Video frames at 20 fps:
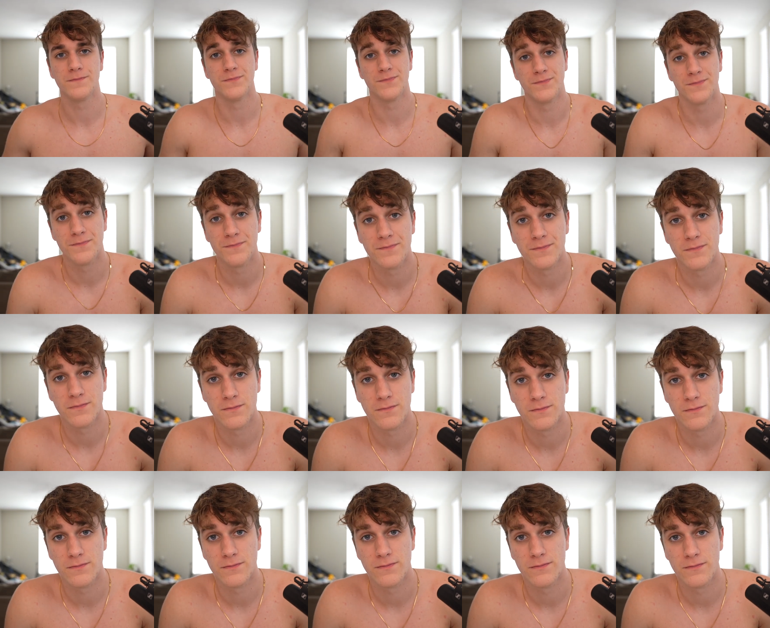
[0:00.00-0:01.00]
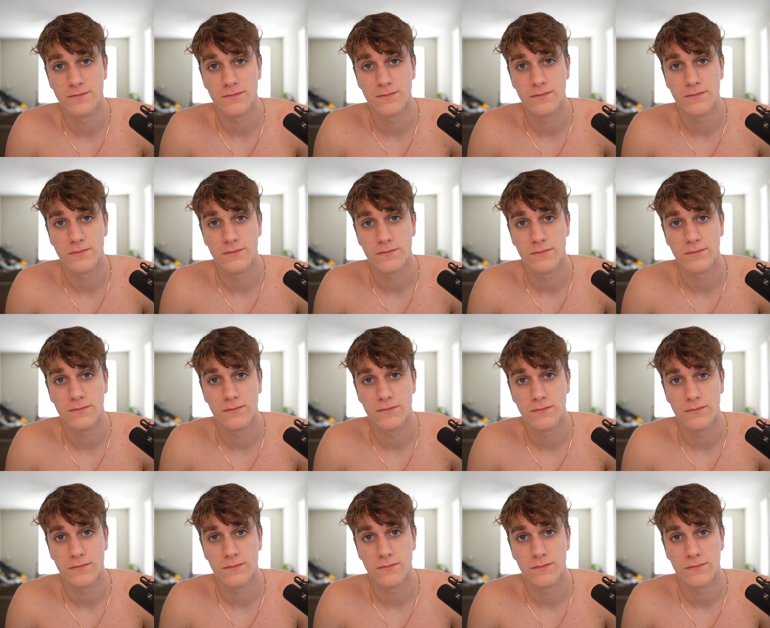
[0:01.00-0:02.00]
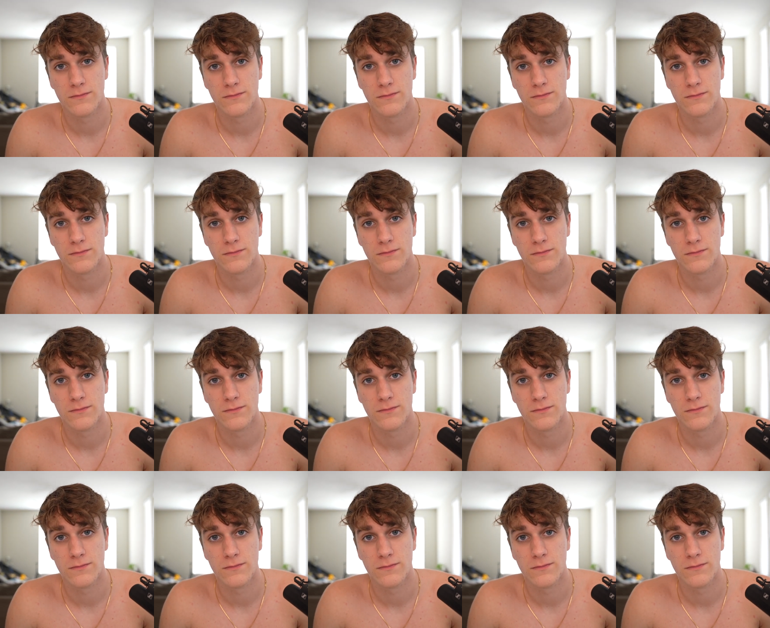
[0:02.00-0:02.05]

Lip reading: (no one is talking)